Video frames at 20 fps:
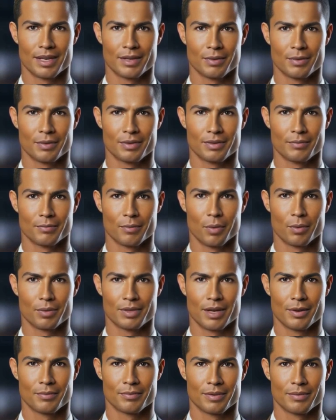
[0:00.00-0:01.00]
Your support
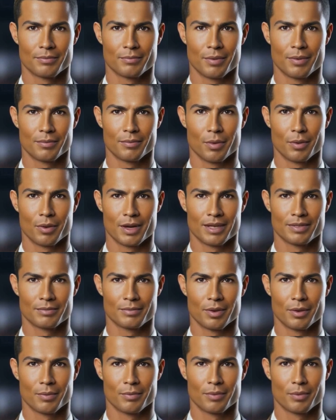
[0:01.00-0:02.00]
helps us bring more
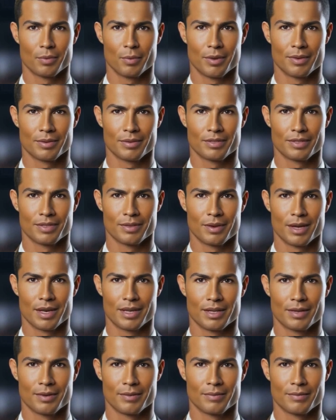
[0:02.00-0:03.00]
astronomical wonders to
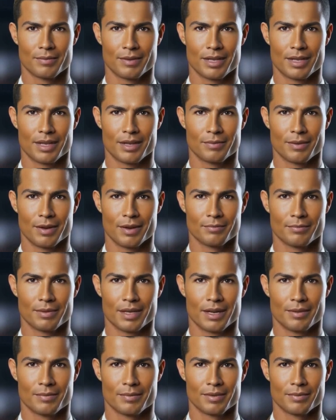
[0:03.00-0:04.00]
light. Don't
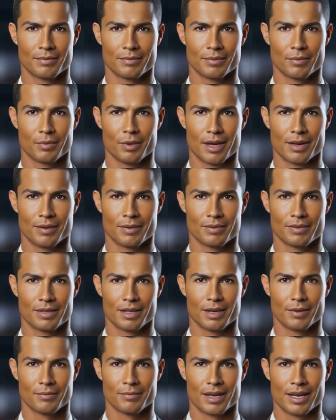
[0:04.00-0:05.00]
forget to subscribe and
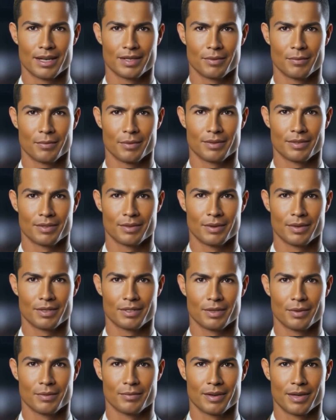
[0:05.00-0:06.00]
stay updated with the
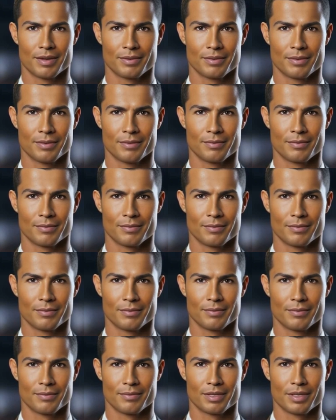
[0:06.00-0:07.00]
celestial events.
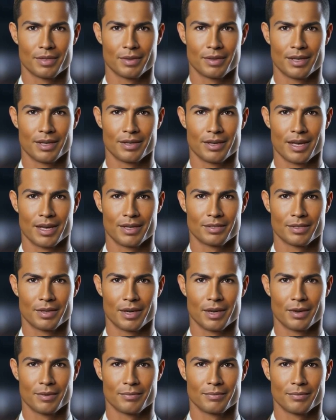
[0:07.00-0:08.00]
Tune in next
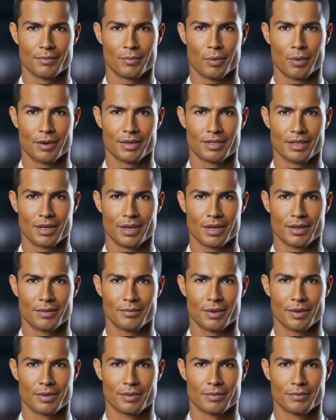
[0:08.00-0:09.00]
time for more exciting
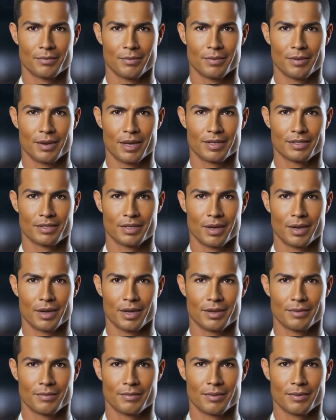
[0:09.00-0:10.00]
news from the night
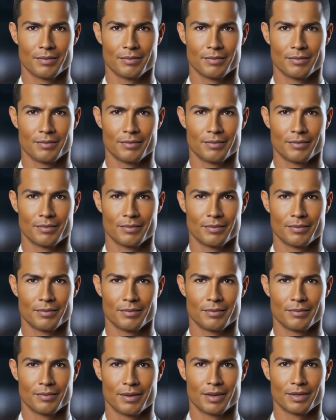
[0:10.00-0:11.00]
sky.
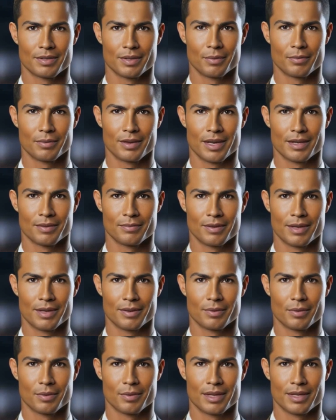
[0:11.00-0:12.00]
Until then,
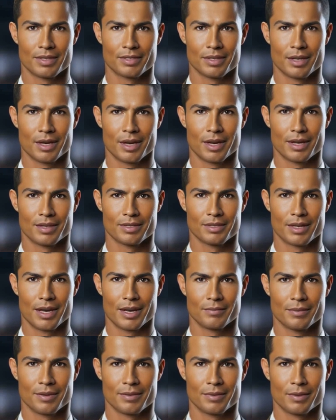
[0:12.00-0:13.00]
clear skies and
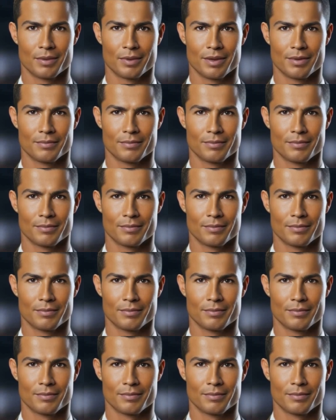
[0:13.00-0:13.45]
happy viewing.